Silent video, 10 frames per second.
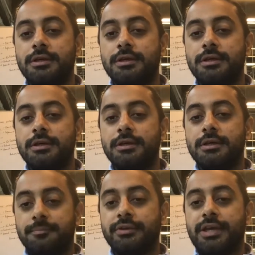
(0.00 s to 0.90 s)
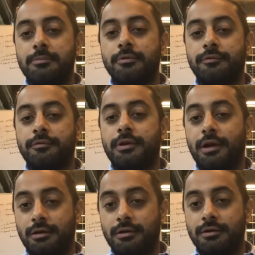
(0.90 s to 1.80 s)
notion that poker is a
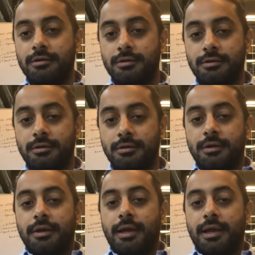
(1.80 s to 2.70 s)
game of luck.